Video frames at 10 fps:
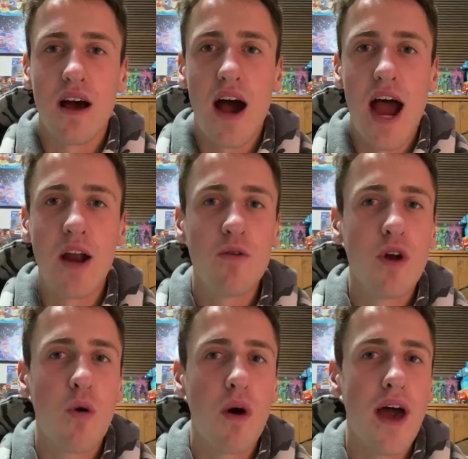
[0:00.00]
I don't
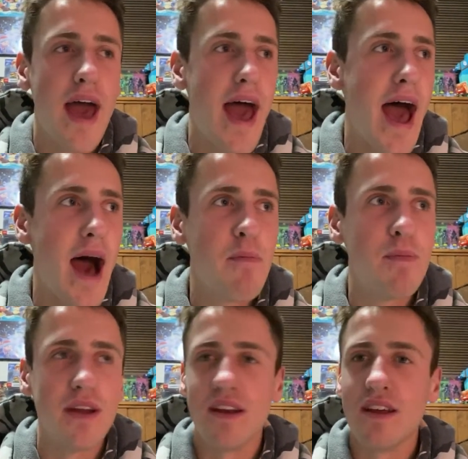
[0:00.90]
know what
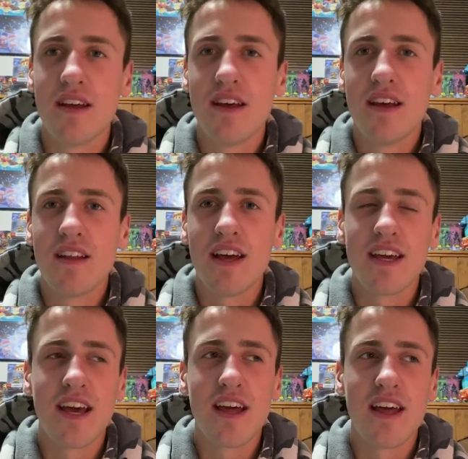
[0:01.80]
happened.
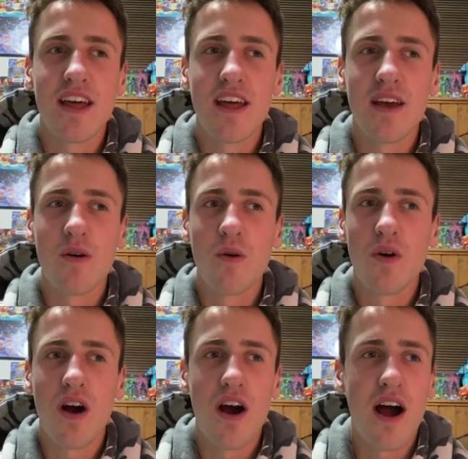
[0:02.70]
Like
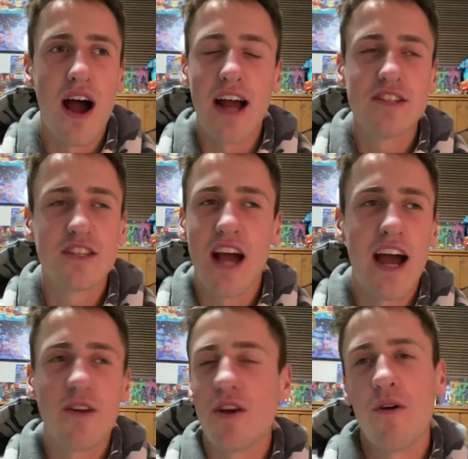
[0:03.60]
I just I
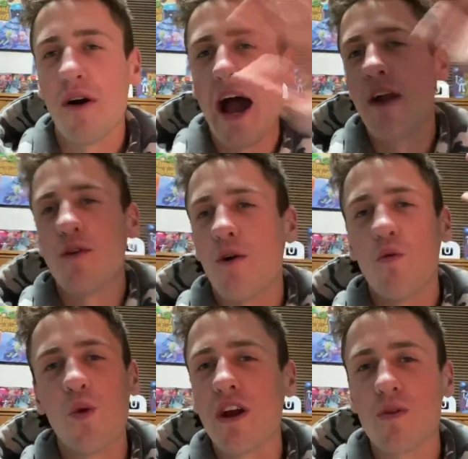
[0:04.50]
don't know. I don't know.
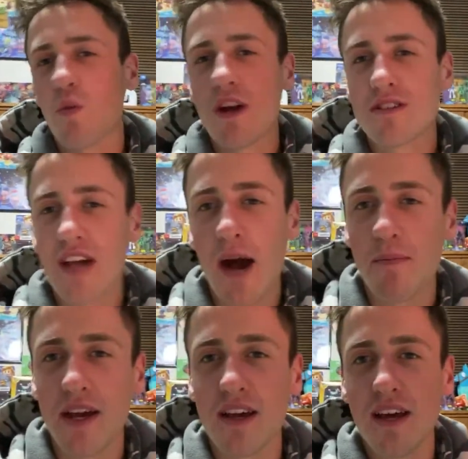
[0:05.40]
Weird weird
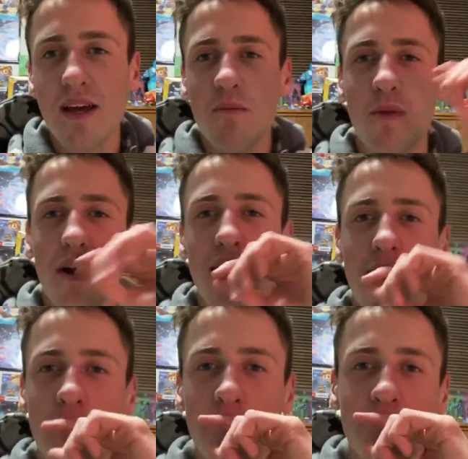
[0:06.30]
topic. But
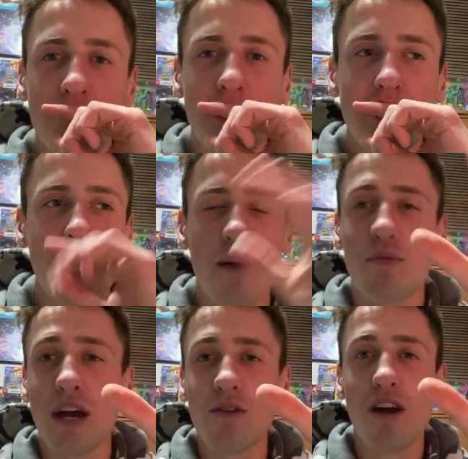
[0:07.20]
um yeah,
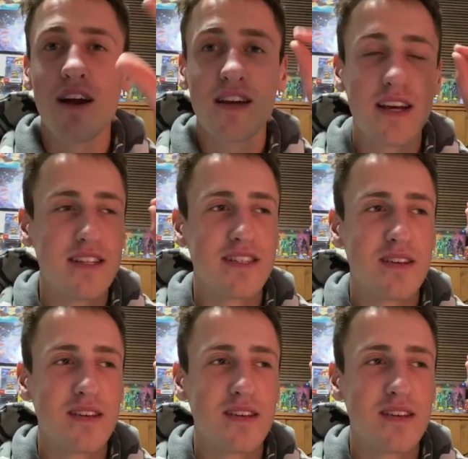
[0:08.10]
Plain Rock is